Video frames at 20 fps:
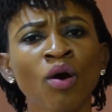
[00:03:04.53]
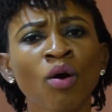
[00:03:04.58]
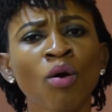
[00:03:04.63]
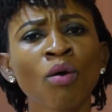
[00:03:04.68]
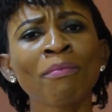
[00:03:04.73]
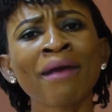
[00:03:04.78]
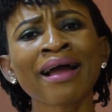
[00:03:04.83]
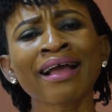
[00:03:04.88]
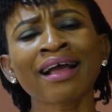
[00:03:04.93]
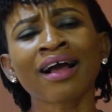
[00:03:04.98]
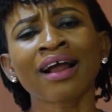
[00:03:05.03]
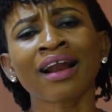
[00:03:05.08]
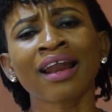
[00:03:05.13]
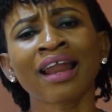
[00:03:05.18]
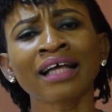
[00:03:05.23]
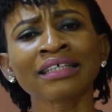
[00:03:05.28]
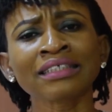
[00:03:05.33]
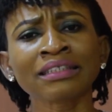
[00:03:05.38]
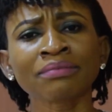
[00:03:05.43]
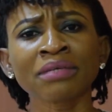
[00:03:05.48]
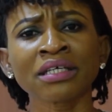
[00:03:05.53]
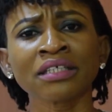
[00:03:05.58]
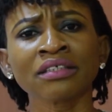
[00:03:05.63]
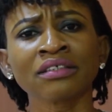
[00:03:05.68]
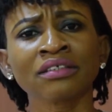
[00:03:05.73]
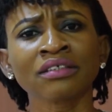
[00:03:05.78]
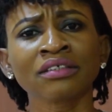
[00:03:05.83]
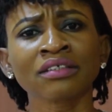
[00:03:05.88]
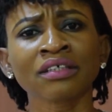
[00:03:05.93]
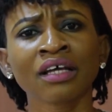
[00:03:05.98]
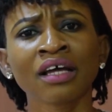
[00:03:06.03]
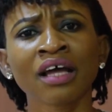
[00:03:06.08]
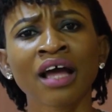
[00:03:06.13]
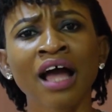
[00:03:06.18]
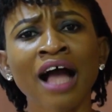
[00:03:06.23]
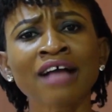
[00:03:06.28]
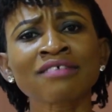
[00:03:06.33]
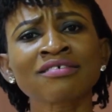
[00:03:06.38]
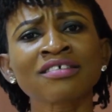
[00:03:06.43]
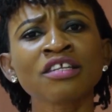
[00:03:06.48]
"Oh, my classmates
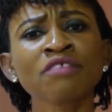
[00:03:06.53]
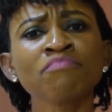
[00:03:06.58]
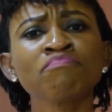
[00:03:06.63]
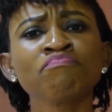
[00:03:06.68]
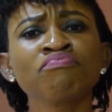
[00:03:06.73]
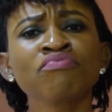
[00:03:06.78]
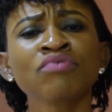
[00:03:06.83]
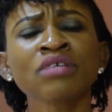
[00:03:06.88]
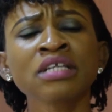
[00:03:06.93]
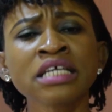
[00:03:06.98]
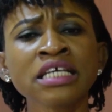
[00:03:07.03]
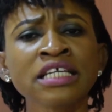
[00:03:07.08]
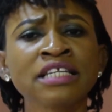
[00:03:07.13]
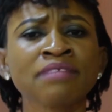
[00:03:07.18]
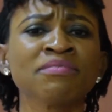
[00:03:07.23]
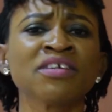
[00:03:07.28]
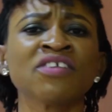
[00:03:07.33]
actually bullied